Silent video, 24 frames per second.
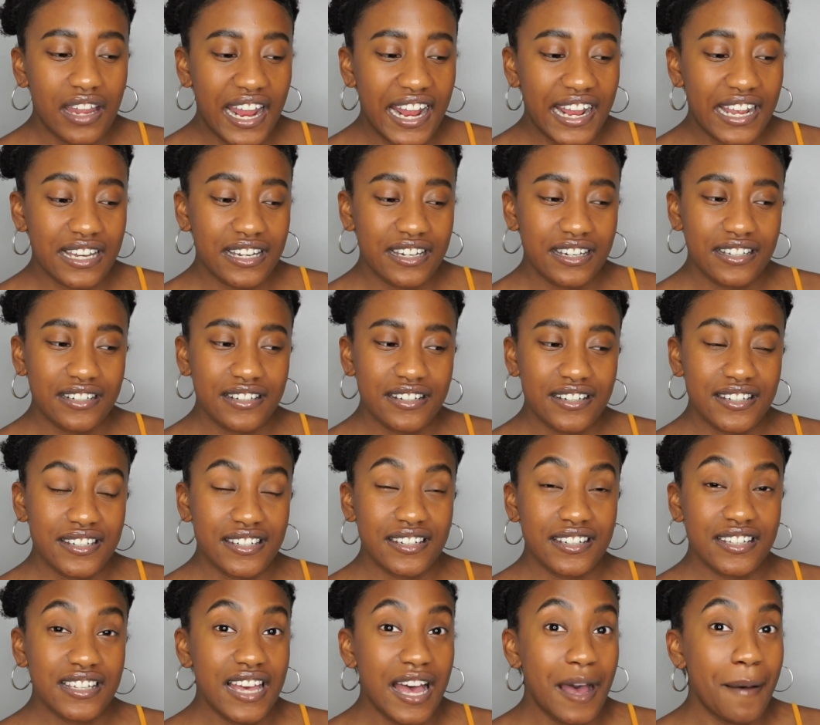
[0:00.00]
and
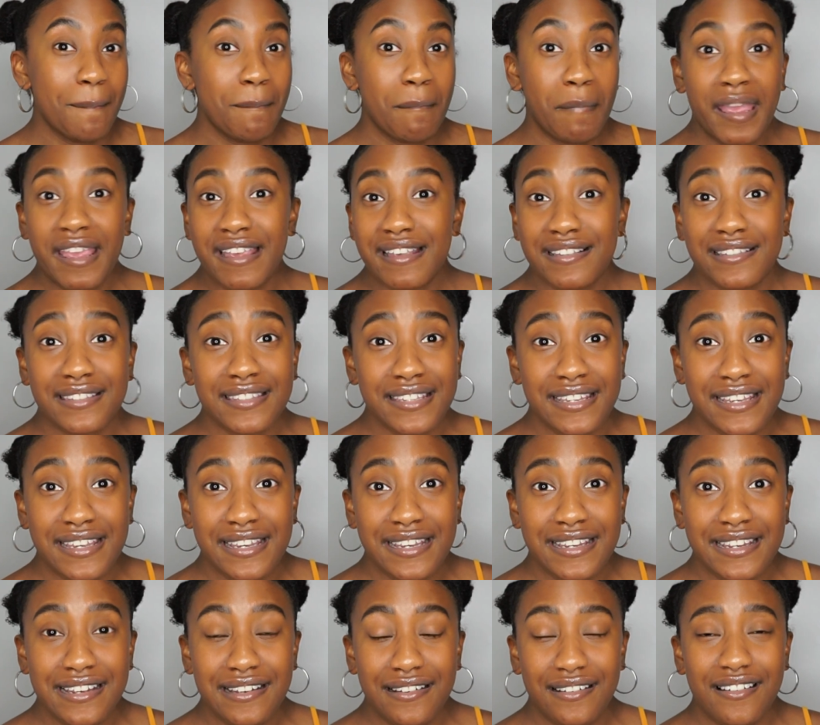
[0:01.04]

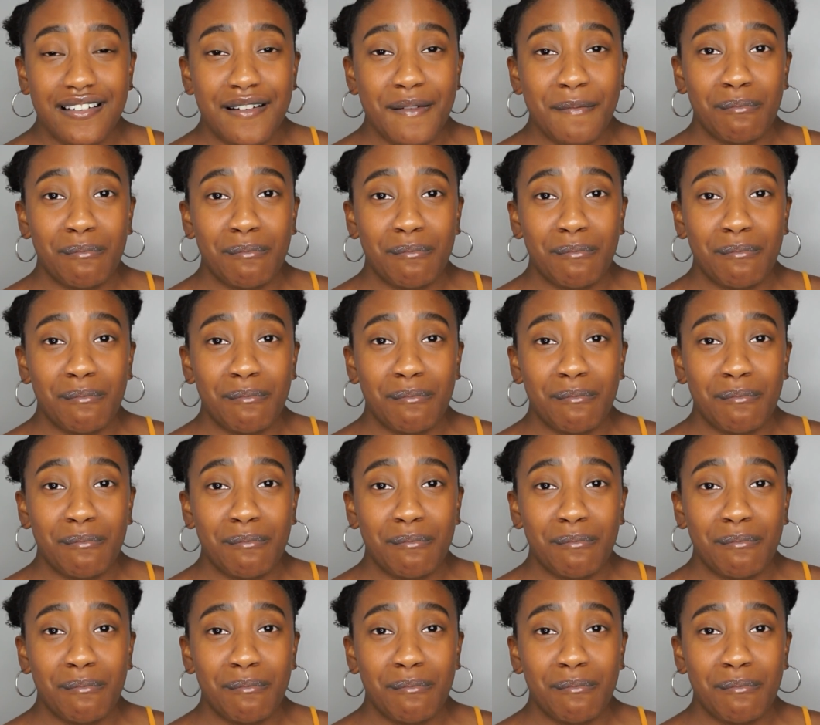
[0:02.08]
amazing